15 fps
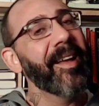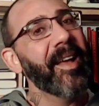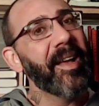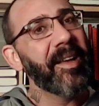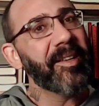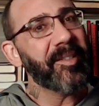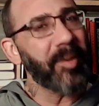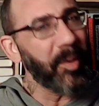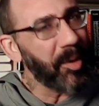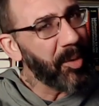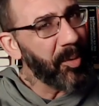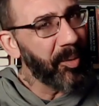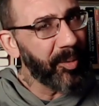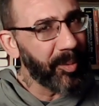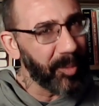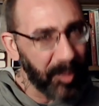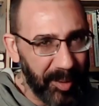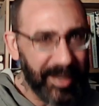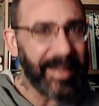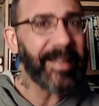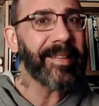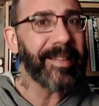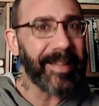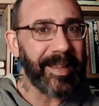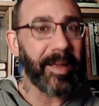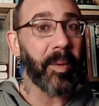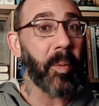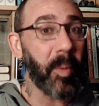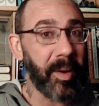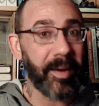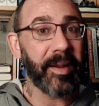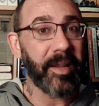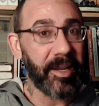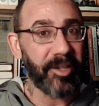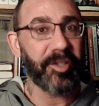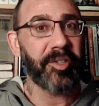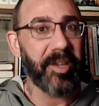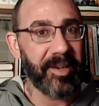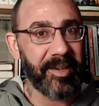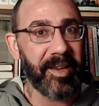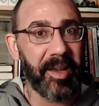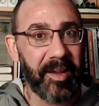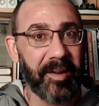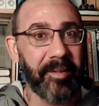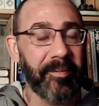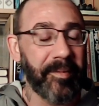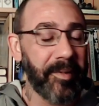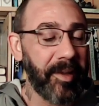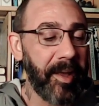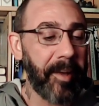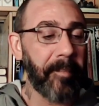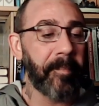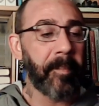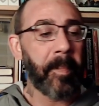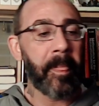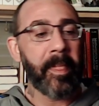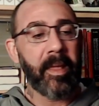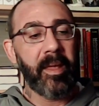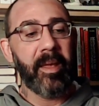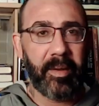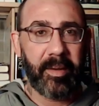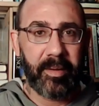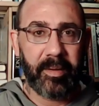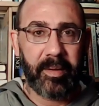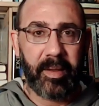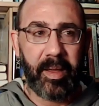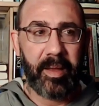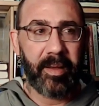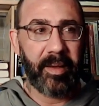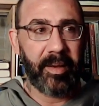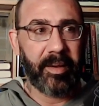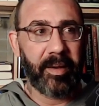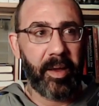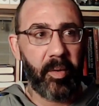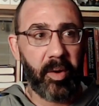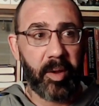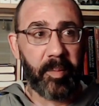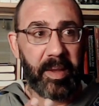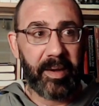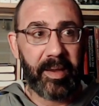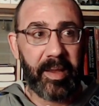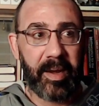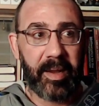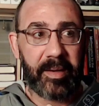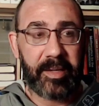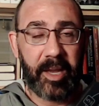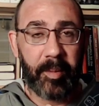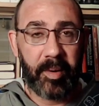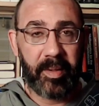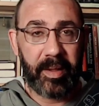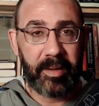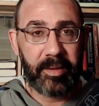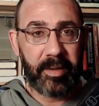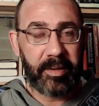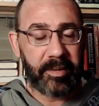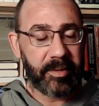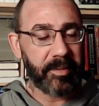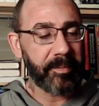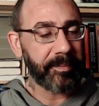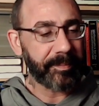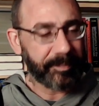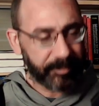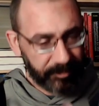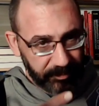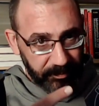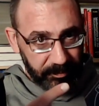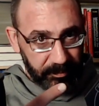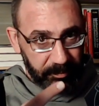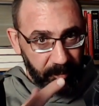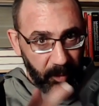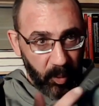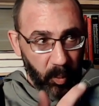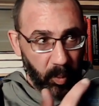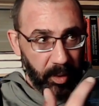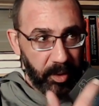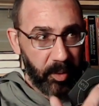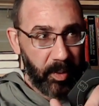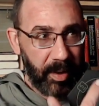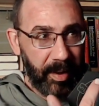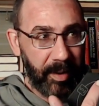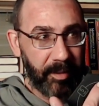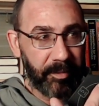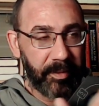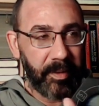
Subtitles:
So you really want to get shit done, okay? Okay, I recommend getting a timer like this, where you have